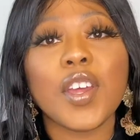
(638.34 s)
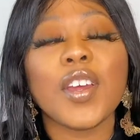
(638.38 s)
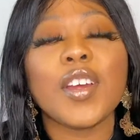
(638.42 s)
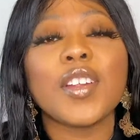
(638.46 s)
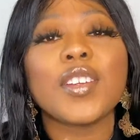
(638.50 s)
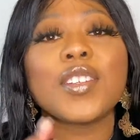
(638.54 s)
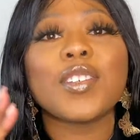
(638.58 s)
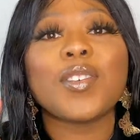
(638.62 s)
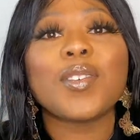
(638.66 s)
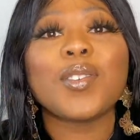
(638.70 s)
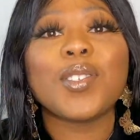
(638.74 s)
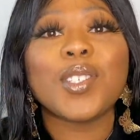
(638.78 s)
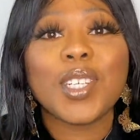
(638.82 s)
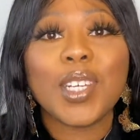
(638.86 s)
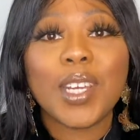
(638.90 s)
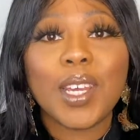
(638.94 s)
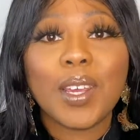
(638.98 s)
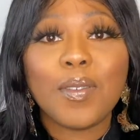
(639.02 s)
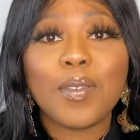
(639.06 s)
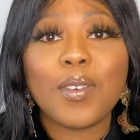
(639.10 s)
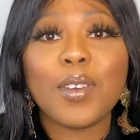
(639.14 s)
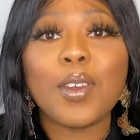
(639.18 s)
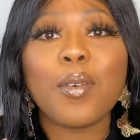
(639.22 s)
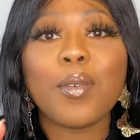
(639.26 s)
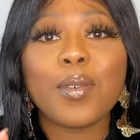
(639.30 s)
to
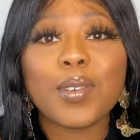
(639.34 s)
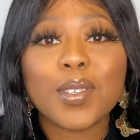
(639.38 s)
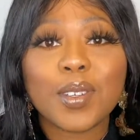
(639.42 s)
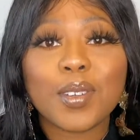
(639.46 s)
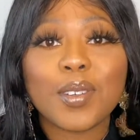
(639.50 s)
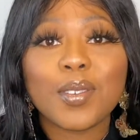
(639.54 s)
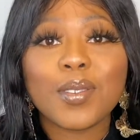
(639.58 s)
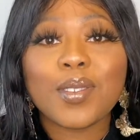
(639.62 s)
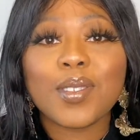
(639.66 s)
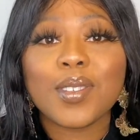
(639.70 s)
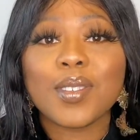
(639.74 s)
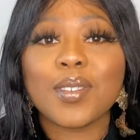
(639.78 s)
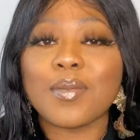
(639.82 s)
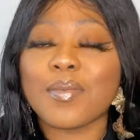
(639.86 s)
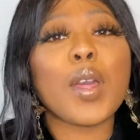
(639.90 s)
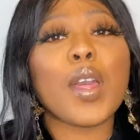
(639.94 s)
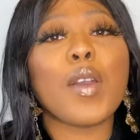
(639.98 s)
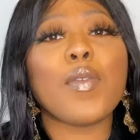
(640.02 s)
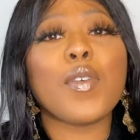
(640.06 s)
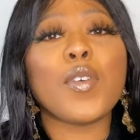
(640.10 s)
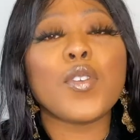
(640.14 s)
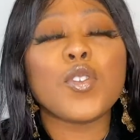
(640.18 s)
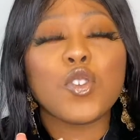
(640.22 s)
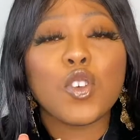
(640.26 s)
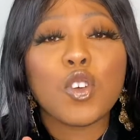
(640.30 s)
achieve your results. If
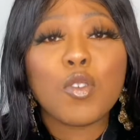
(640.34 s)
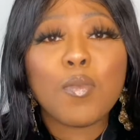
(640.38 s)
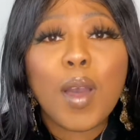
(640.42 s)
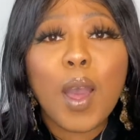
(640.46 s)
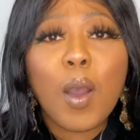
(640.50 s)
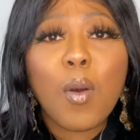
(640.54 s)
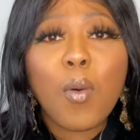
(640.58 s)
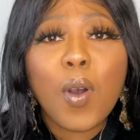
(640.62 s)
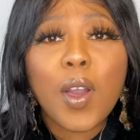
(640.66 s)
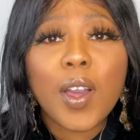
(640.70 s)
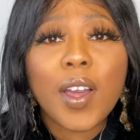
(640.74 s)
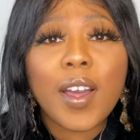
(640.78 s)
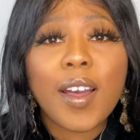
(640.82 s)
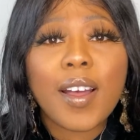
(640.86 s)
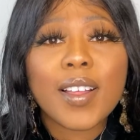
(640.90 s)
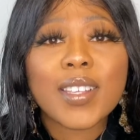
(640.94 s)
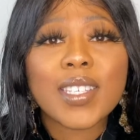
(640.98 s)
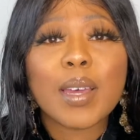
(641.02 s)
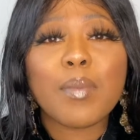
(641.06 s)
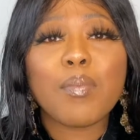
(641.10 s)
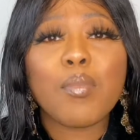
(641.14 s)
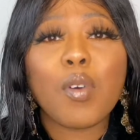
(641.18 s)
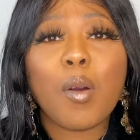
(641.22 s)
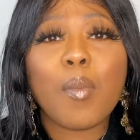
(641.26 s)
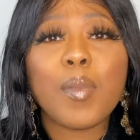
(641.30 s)
you do my workouts, I
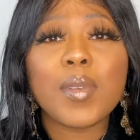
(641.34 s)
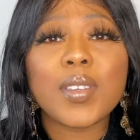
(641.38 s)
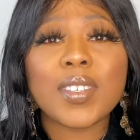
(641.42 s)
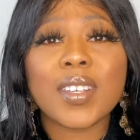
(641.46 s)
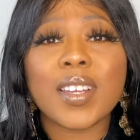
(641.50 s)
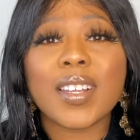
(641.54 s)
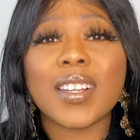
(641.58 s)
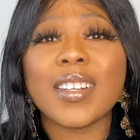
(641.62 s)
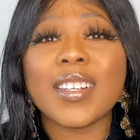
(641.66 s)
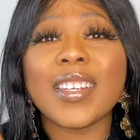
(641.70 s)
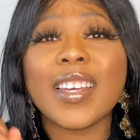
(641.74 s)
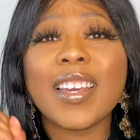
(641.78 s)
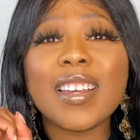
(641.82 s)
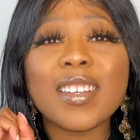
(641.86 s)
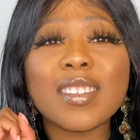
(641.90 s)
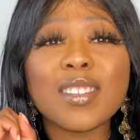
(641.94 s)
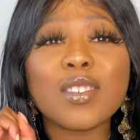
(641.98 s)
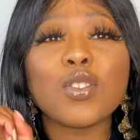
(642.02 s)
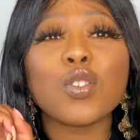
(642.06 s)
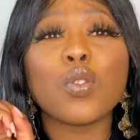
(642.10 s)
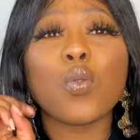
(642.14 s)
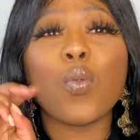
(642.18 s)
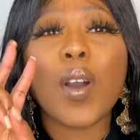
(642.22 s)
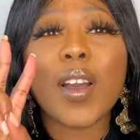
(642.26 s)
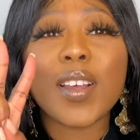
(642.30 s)
promise you at least
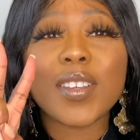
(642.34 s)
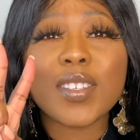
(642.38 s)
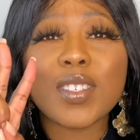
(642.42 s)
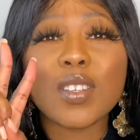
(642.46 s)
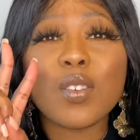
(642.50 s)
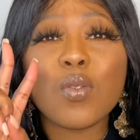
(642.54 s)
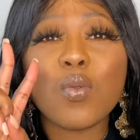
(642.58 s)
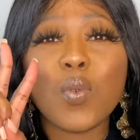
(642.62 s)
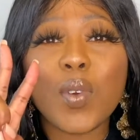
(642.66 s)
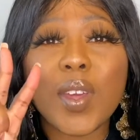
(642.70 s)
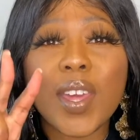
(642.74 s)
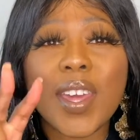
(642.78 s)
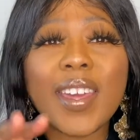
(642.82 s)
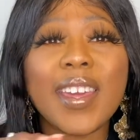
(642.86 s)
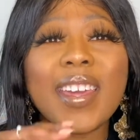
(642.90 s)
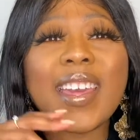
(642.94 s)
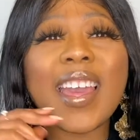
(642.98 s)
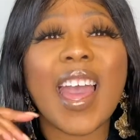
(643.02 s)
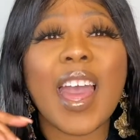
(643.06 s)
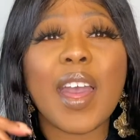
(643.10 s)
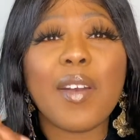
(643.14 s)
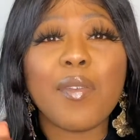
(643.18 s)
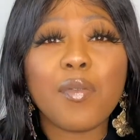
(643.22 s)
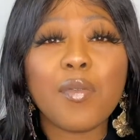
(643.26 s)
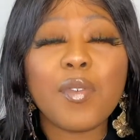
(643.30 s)
twice a week,
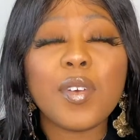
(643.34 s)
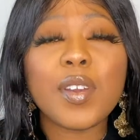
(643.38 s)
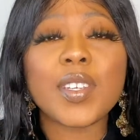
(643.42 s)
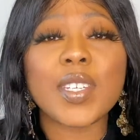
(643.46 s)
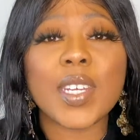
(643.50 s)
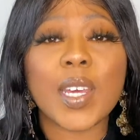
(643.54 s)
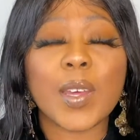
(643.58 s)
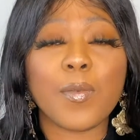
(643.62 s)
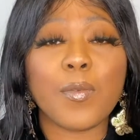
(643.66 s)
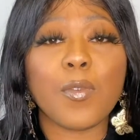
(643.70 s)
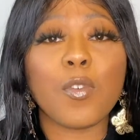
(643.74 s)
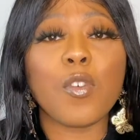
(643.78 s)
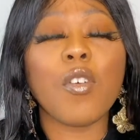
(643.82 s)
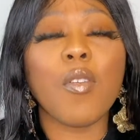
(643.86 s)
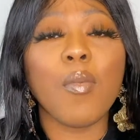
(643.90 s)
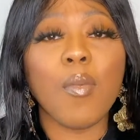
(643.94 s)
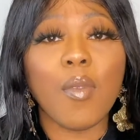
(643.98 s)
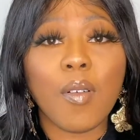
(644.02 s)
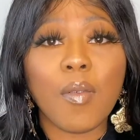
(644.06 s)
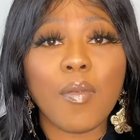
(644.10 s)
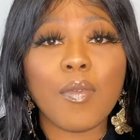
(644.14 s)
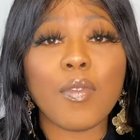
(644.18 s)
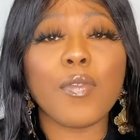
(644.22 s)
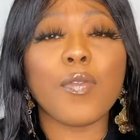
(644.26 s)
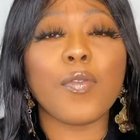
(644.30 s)
every day for a
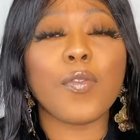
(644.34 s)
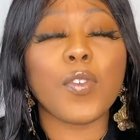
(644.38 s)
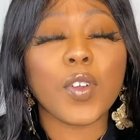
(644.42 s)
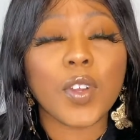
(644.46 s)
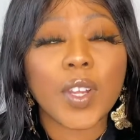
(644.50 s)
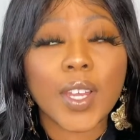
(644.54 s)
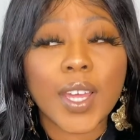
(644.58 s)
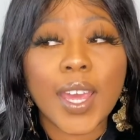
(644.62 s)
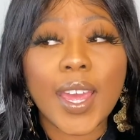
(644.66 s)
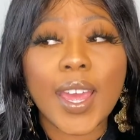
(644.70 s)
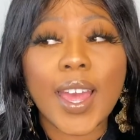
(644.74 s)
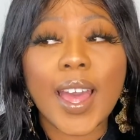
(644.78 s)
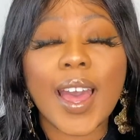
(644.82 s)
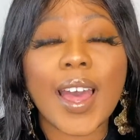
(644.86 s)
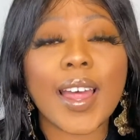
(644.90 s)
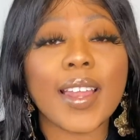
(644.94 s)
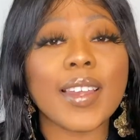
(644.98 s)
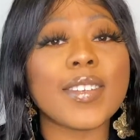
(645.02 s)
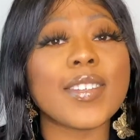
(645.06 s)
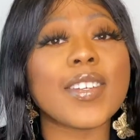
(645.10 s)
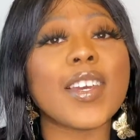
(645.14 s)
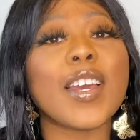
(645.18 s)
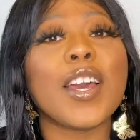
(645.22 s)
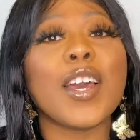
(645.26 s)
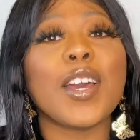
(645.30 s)
month fully,
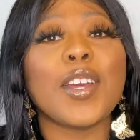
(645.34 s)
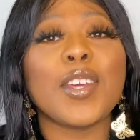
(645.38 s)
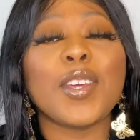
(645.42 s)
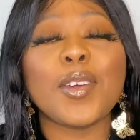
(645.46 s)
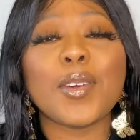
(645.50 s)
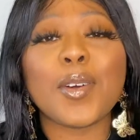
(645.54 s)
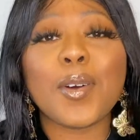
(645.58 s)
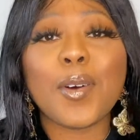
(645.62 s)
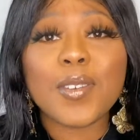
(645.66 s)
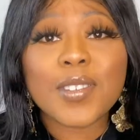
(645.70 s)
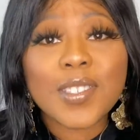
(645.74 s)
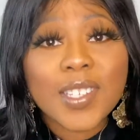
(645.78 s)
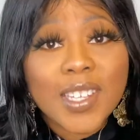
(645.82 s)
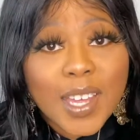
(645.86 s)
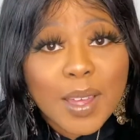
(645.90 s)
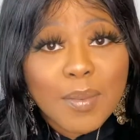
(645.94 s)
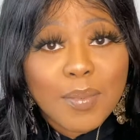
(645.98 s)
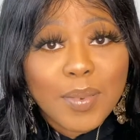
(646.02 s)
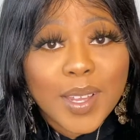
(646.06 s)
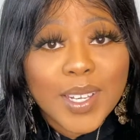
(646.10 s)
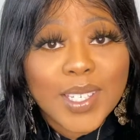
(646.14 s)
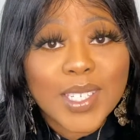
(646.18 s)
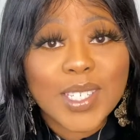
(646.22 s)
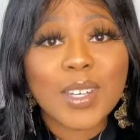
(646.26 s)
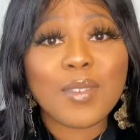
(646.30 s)
and you also get
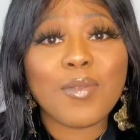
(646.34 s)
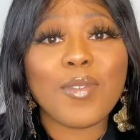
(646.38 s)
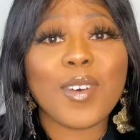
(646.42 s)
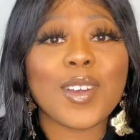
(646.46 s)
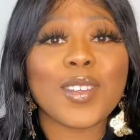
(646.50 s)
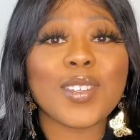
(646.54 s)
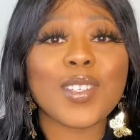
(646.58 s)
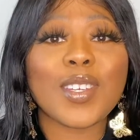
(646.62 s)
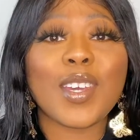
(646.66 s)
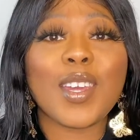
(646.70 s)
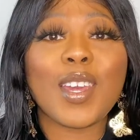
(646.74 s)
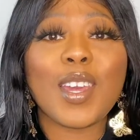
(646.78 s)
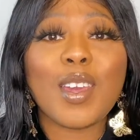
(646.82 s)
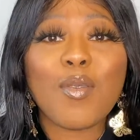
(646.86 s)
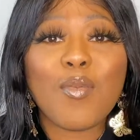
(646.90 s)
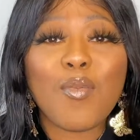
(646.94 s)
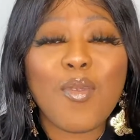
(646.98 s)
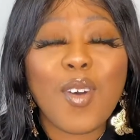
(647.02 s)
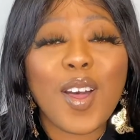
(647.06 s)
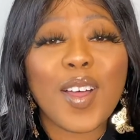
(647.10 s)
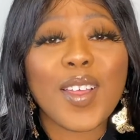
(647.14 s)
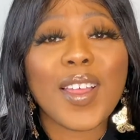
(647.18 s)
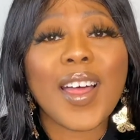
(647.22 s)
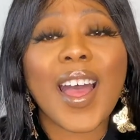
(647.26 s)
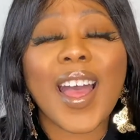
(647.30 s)
plenty of rest, you eat
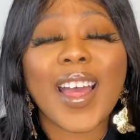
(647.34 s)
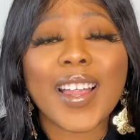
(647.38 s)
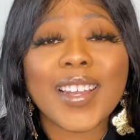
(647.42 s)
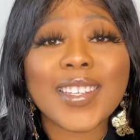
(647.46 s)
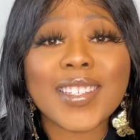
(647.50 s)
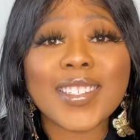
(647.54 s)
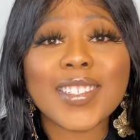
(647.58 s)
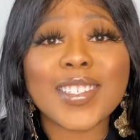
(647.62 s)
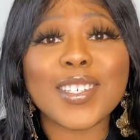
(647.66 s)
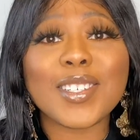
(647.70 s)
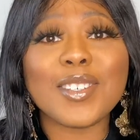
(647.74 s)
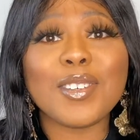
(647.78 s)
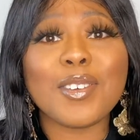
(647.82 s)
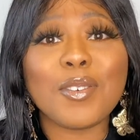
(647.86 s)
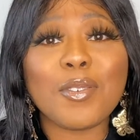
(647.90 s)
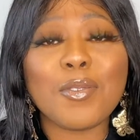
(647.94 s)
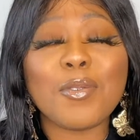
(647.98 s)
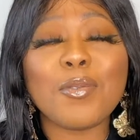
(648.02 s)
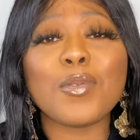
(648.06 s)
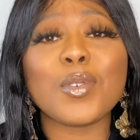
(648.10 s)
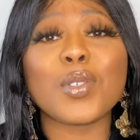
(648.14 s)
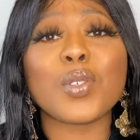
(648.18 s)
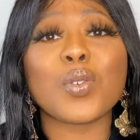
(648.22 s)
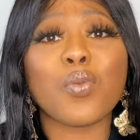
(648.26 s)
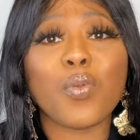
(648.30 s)
well, and
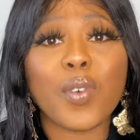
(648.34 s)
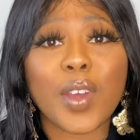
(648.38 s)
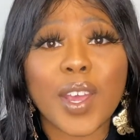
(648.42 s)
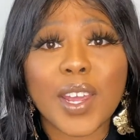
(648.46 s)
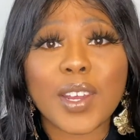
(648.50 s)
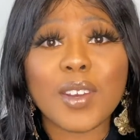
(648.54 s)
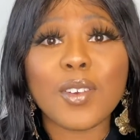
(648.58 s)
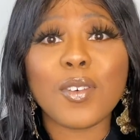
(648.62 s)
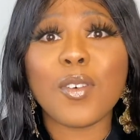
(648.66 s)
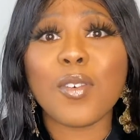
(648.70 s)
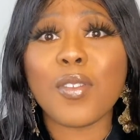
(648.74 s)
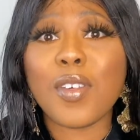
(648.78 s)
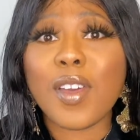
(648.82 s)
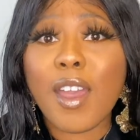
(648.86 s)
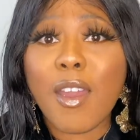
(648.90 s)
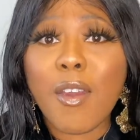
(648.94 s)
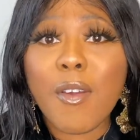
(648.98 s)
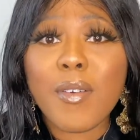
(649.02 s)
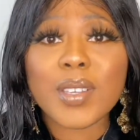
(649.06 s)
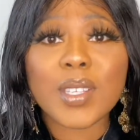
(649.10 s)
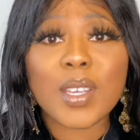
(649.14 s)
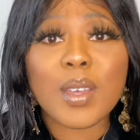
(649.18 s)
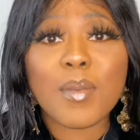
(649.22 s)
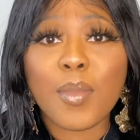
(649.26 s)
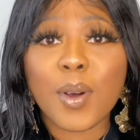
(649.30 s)
you train other
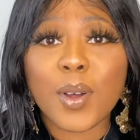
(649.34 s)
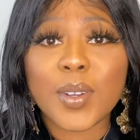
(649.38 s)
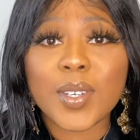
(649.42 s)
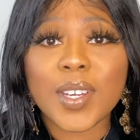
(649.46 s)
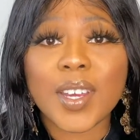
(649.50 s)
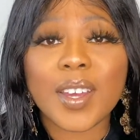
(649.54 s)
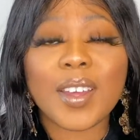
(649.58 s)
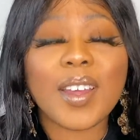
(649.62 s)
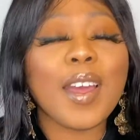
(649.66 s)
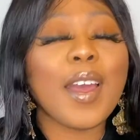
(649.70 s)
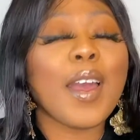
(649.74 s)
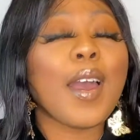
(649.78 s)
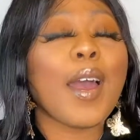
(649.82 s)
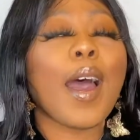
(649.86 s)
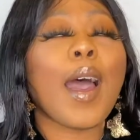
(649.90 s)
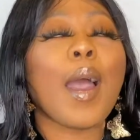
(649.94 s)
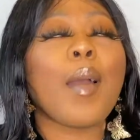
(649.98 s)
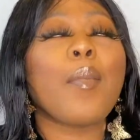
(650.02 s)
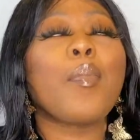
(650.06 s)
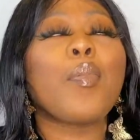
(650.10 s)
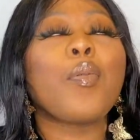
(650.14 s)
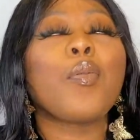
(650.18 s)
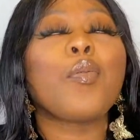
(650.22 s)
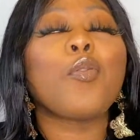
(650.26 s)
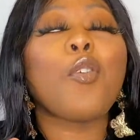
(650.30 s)
areas of your body, I
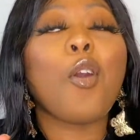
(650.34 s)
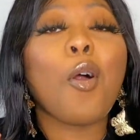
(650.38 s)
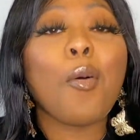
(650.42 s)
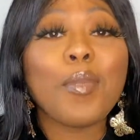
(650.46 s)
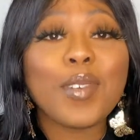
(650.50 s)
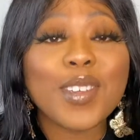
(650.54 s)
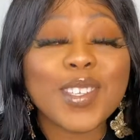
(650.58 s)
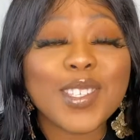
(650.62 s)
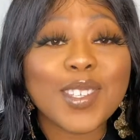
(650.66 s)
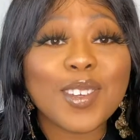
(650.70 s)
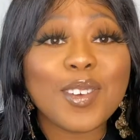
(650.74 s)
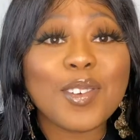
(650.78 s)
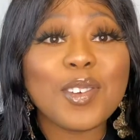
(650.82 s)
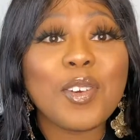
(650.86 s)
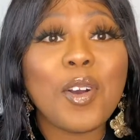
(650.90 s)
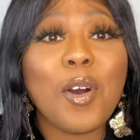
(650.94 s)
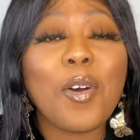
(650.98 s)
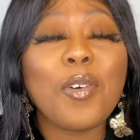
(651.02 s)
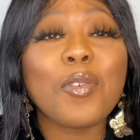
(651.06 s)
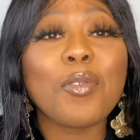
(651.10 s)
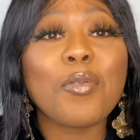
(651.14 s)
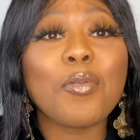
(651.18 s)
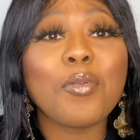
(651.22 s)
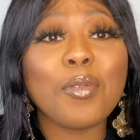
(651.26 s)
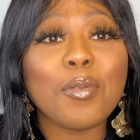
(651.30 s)
promise you
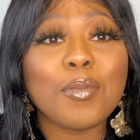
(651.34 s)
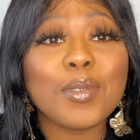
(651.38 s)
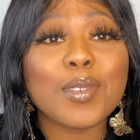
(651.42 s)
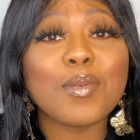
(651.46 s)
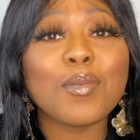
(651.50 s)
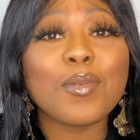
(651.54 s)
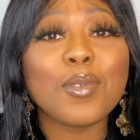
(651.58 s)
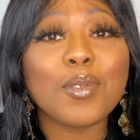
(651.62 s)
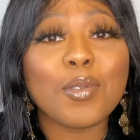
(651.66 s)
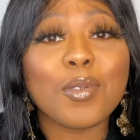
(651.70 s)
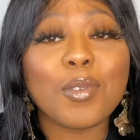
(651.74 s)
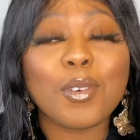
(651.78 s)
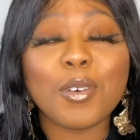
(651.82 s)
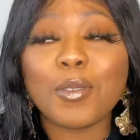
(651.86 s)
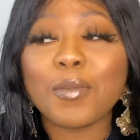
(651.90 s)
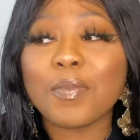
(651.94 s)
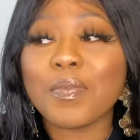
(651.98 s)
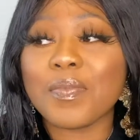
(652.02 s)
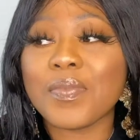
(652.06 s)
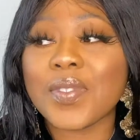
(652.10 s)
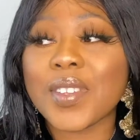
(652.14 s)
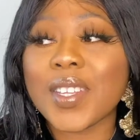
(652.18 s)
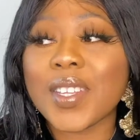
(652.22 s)
your glutes will grow.